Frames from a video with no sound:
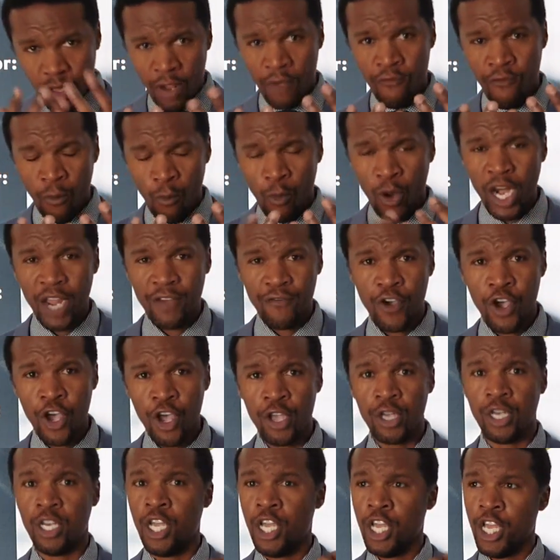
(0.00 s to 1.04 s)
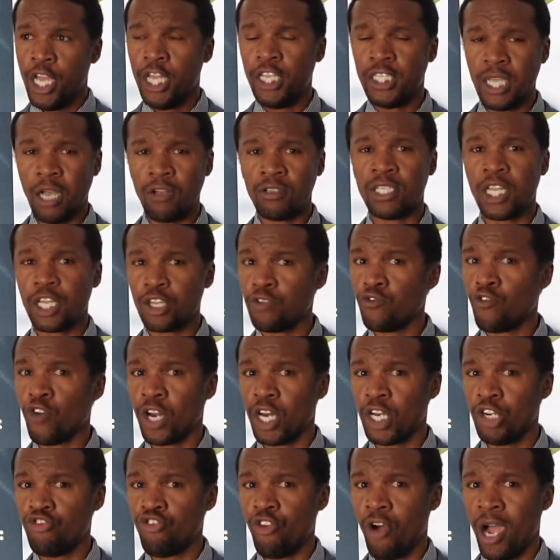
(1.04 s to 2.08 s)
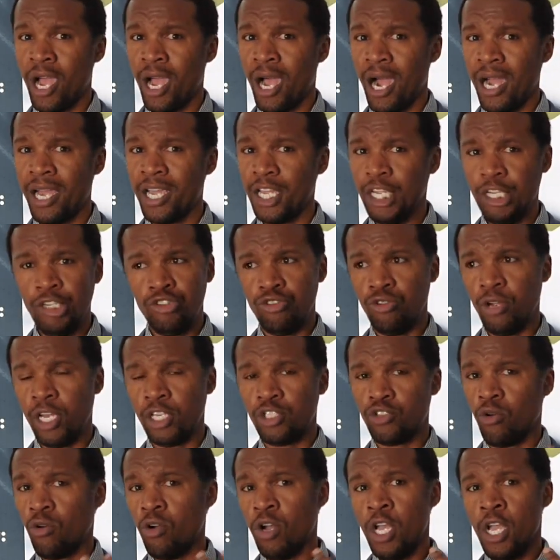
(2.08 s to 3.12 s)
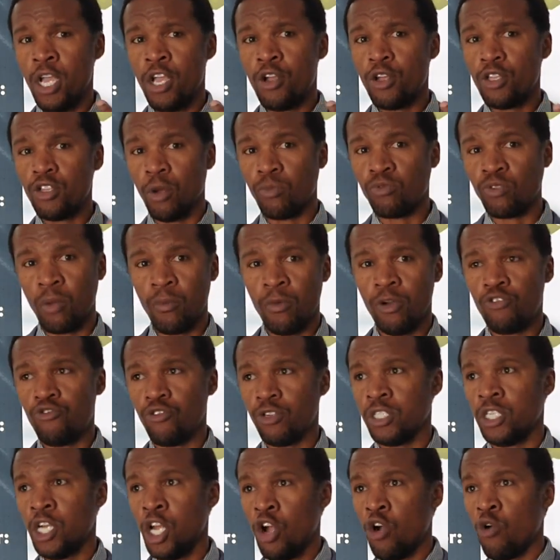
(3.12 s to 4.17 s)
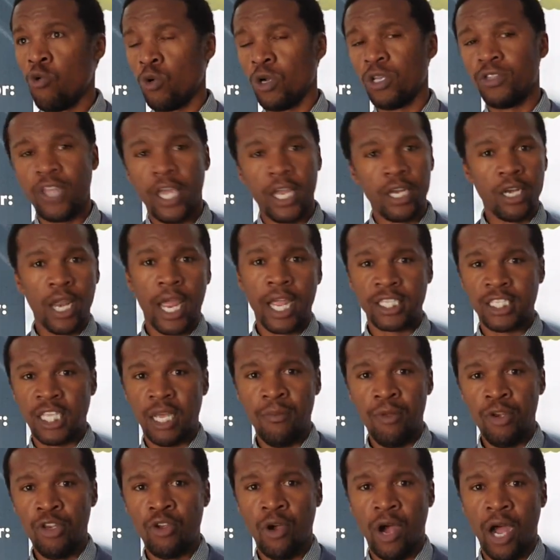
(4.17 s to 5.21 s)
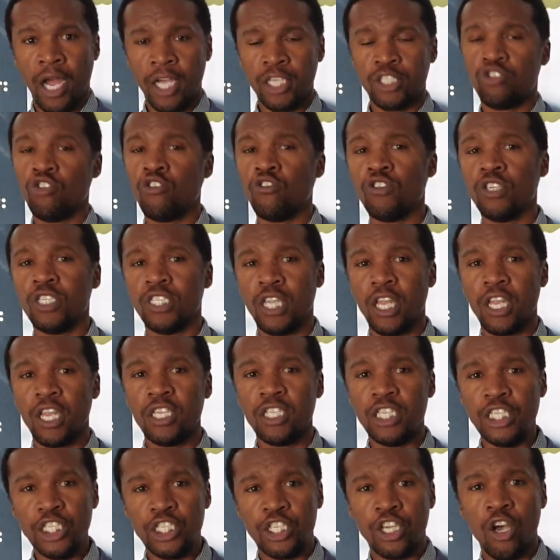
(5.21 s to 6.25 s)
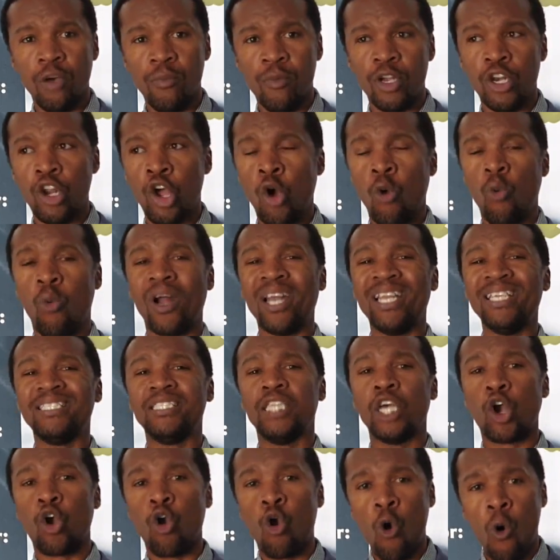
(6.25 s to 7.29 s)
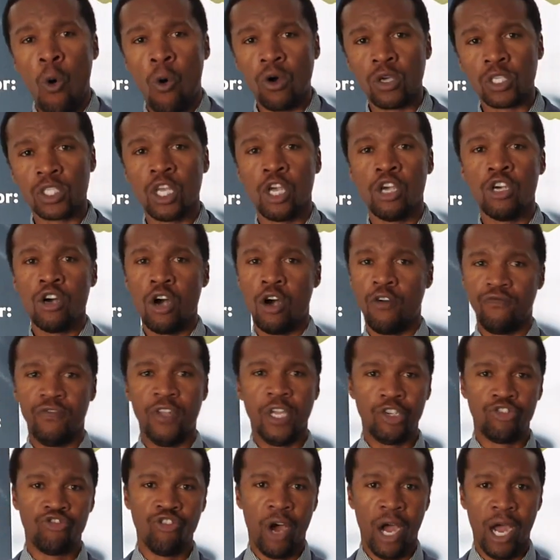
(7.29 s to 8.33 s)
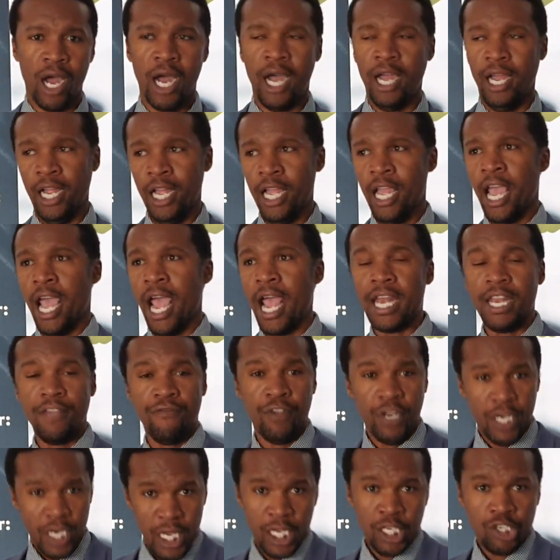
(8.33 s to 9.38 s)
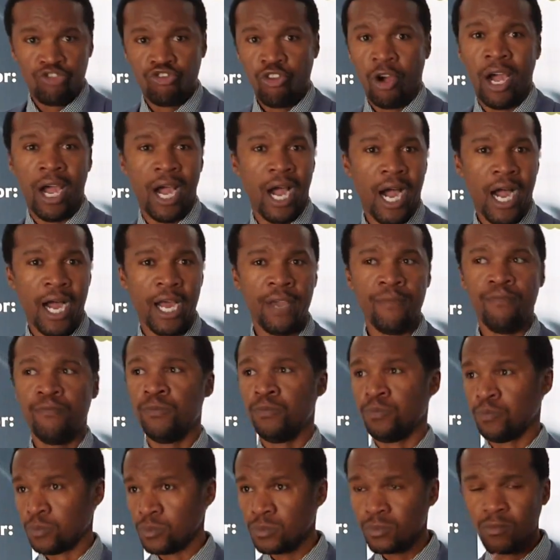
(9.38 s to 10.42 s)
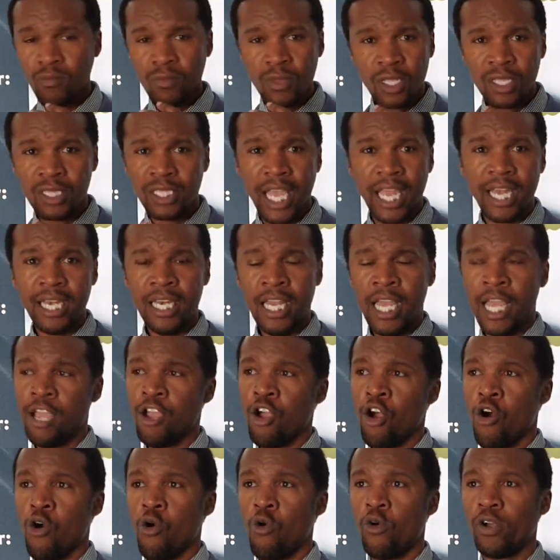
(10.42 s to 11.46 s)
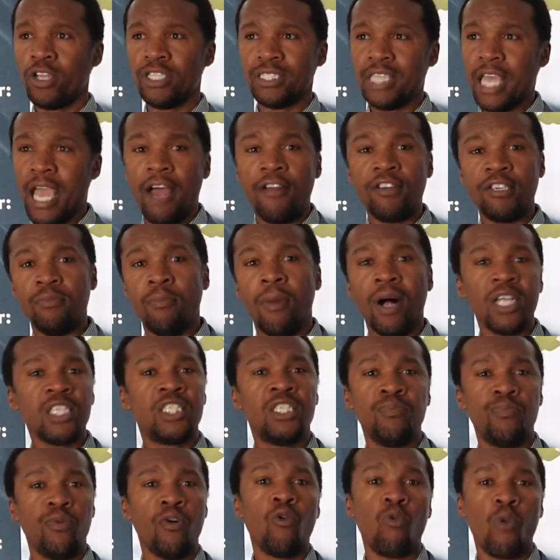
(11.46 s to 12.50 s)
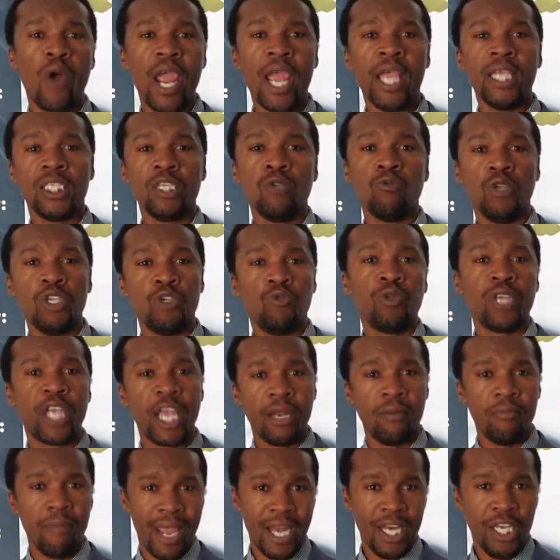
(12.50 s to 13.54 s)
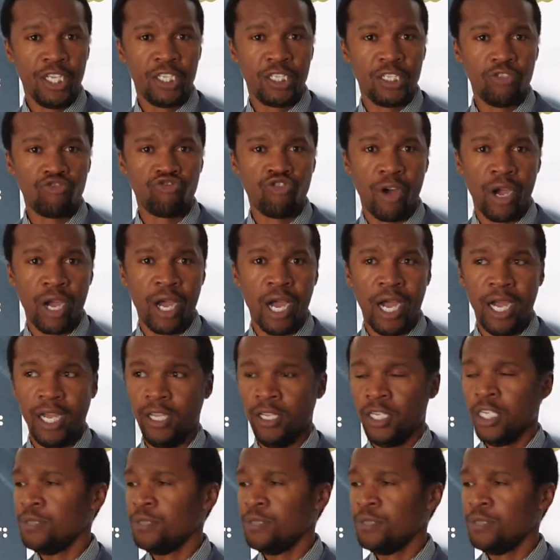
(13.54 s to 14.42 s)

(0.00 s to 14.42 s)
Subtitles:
From what I've heard, it sounds like you've got a dry eye issue, and so the optometrist will then examine your eyes to determine what is the cause of the dry eye. And if it is dry eye, then there are multiple ways in which we can manage dry eye.